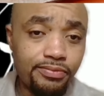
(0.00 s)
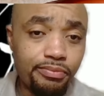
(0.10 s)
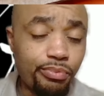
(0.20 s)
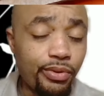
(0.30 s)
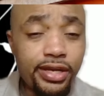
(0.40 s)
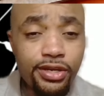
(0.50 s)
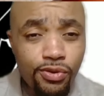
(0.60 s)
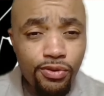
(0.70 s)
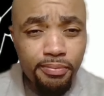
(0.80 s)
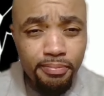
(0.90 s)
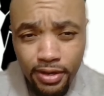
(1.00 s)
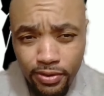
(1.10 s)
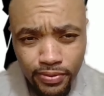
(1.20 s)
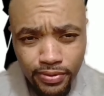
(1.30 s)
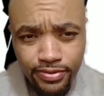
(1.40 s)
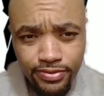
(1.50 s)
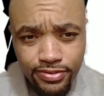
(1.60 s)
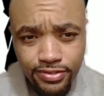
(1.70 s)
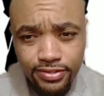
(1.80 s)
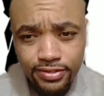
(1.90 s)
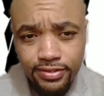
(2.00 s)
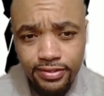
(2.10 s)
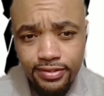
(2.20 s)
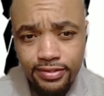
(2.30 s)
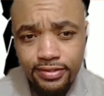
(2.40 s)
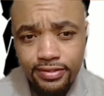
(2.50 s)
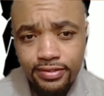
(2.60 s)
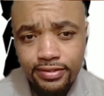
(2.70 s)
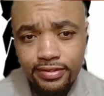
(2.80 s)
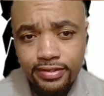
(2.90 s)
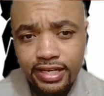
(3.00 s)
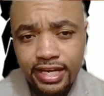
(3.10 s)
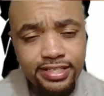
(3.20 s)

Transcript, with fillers: break your mirrors and